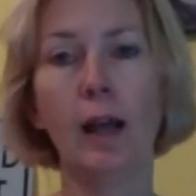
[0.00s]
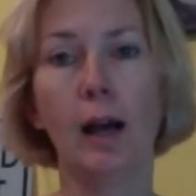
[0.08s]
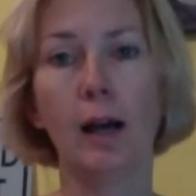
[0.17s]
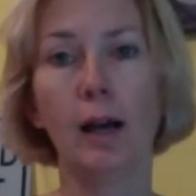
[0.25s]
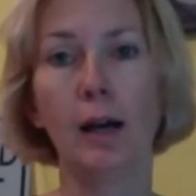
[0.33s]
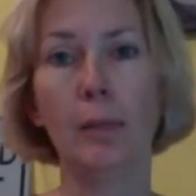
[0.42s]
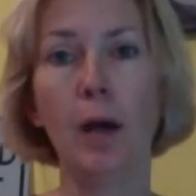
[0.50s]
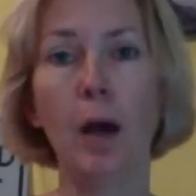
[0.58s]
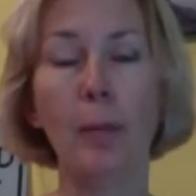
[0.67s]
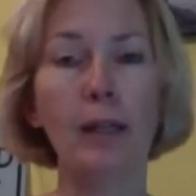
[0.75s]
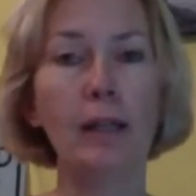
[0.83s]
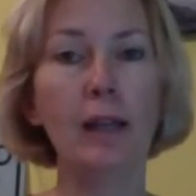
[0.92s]
how
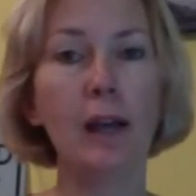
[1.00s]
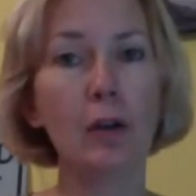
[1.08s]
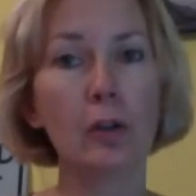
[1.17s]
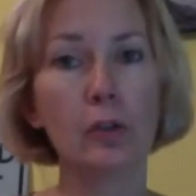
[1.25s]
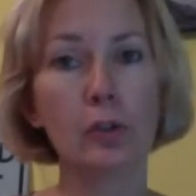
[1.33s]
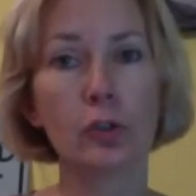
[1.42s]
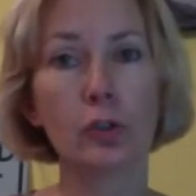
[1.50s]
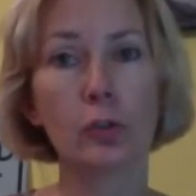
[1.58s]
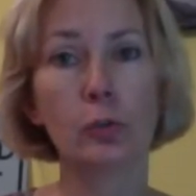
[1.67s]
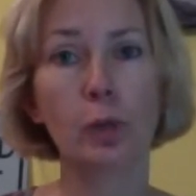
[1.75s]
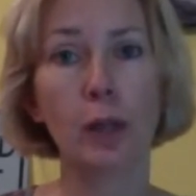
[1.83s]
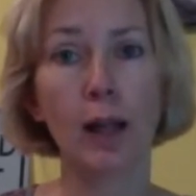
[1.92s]
many characters you
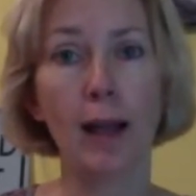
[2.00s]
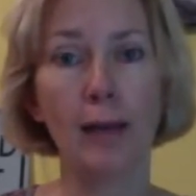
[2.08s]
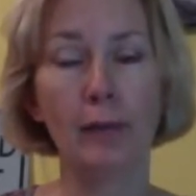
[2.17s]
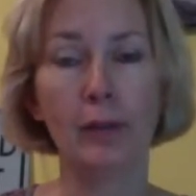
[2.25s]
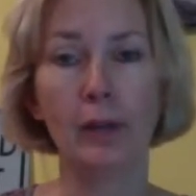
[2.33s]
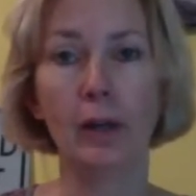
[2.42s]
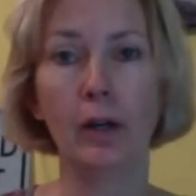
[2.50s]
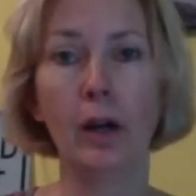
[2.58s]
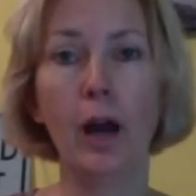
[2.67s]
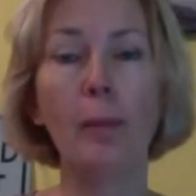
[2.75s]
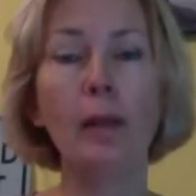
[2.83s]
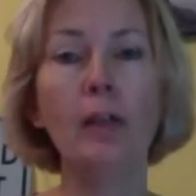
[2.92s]
will have in there,
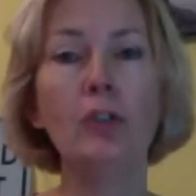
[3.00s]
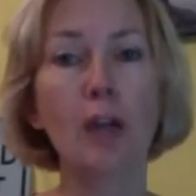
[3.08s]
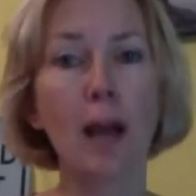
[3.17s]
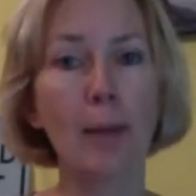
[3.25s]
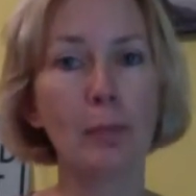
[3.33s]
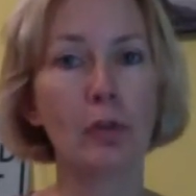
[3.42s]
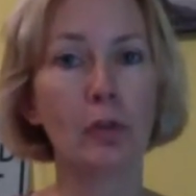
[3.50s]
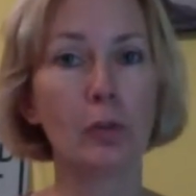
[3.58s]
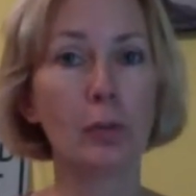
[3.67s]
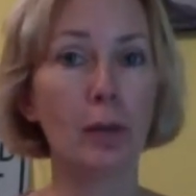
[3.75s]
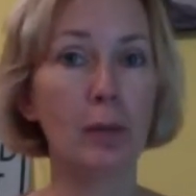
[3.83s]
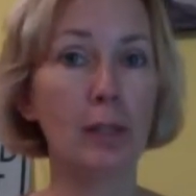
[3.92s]
how many chapters,
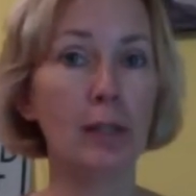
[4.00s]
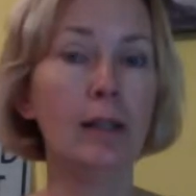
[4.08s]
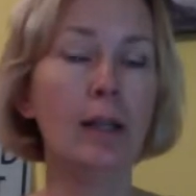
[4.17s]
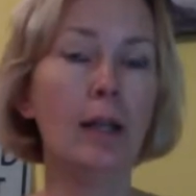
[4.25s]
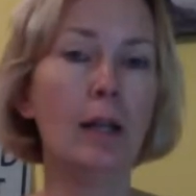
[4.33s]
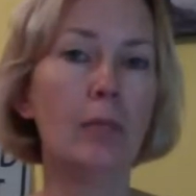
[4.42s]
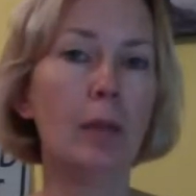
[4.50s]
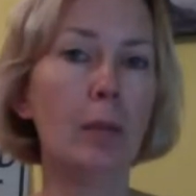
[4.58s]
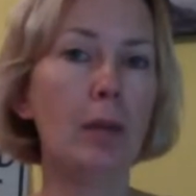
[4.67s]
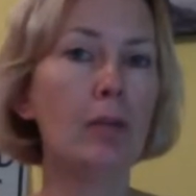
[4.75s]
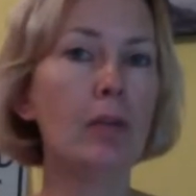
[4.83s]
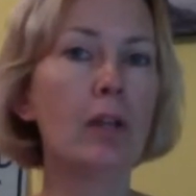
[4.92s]
maybe
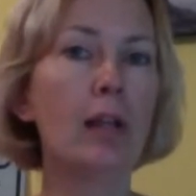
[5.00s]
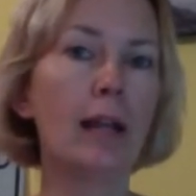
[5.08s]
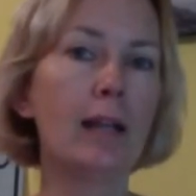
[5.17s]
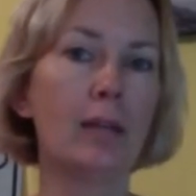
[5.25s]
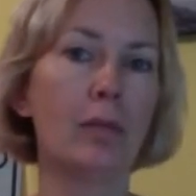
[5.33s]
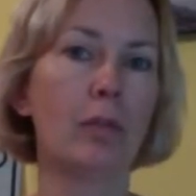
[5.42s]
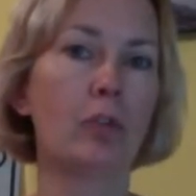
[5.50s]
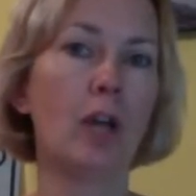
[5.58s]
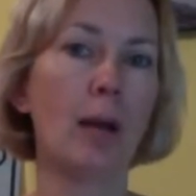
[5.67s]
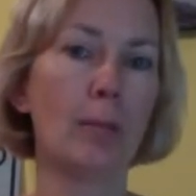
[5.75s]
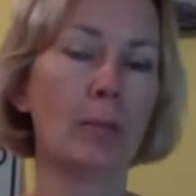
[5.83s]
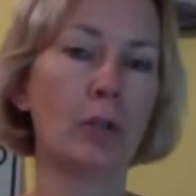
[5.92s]
even the length of the
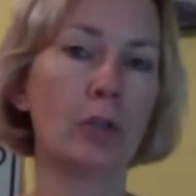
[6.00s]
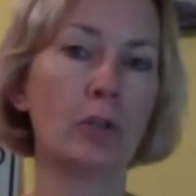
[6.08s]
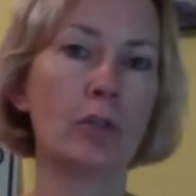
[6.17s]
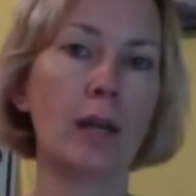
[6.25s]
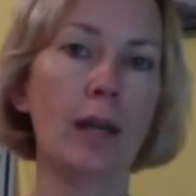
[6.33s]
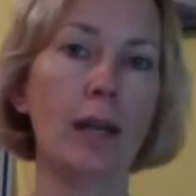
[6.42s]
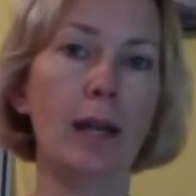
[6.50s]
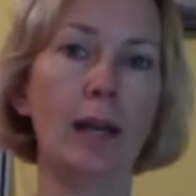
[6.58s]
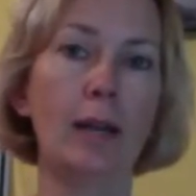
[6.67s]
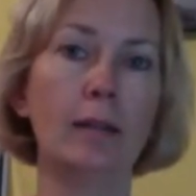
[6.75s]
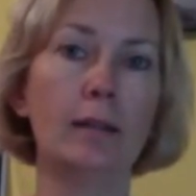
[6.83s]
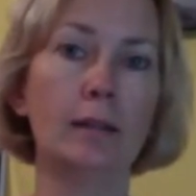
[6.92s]
chapters,
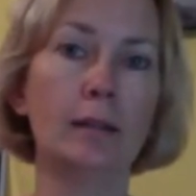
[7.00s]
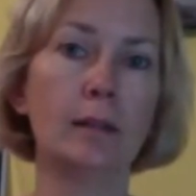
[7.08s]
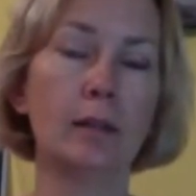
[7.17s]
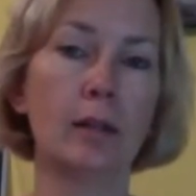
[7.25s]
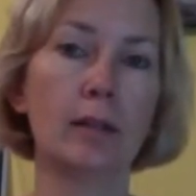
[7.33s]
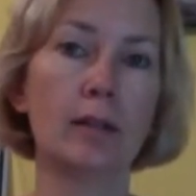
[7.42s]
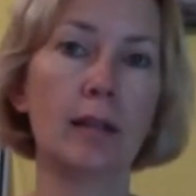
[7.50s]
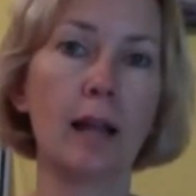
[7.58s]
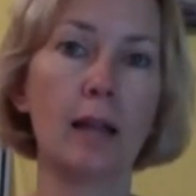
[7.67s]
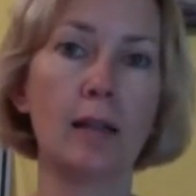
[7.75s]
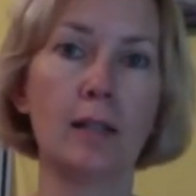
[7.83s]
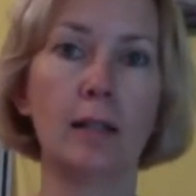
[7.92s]
and a
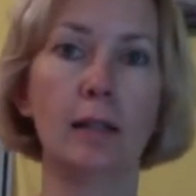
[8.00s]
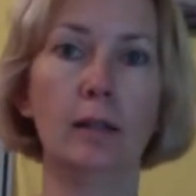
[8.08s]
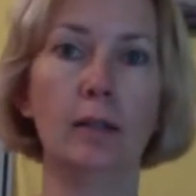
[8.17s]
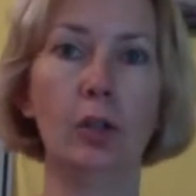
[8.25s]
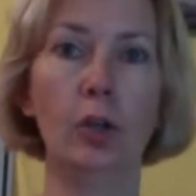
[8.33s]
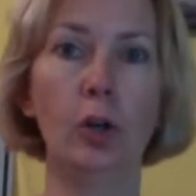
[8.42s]
skeleton,